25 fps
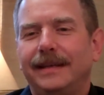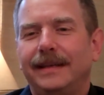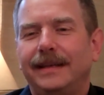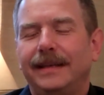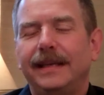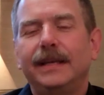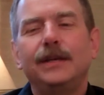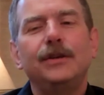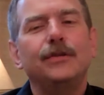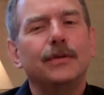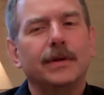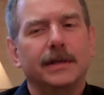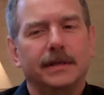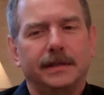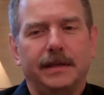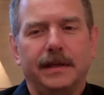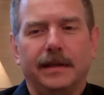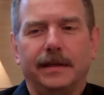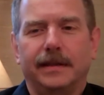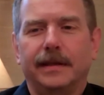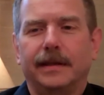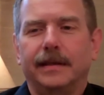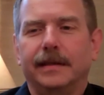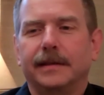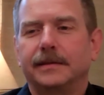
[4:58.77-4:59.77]
interesting
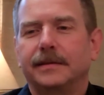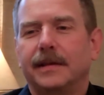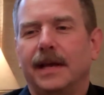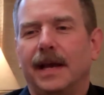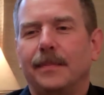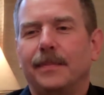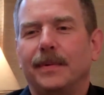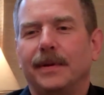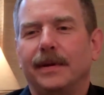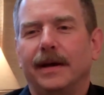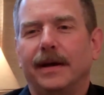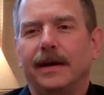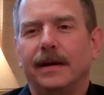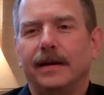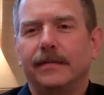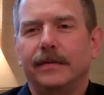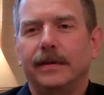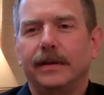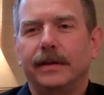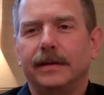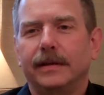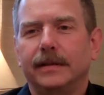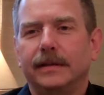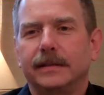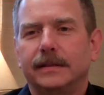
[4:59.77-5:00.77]
thing that's happened out of it
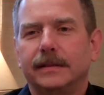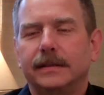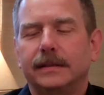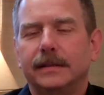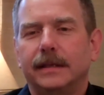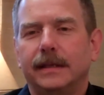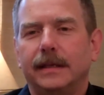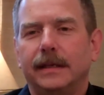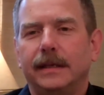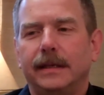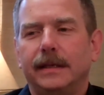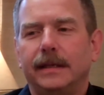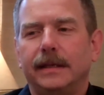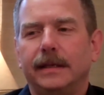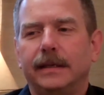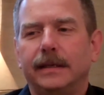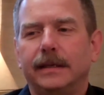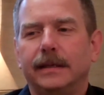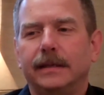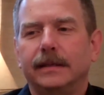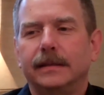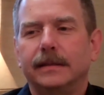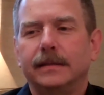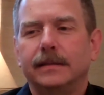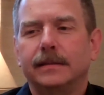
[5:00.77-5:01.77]
is
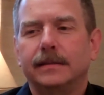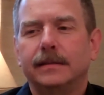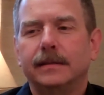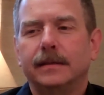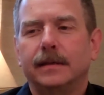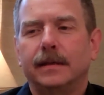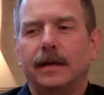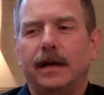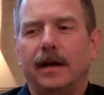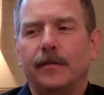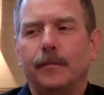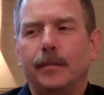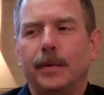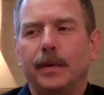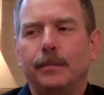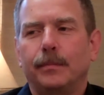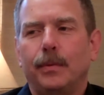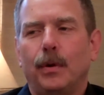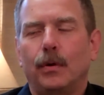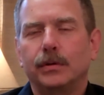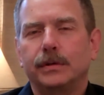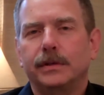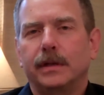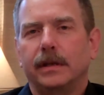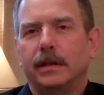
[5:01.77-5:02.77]
I've been
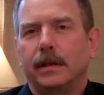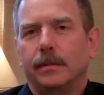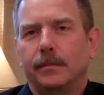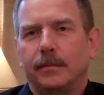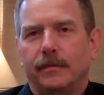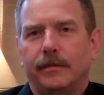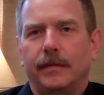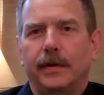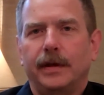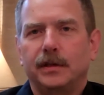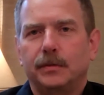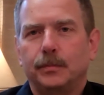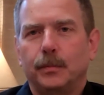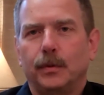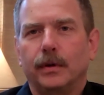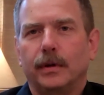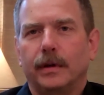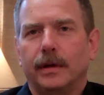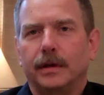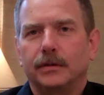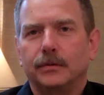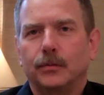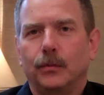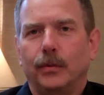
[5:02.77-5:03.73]
posting them to Facebook as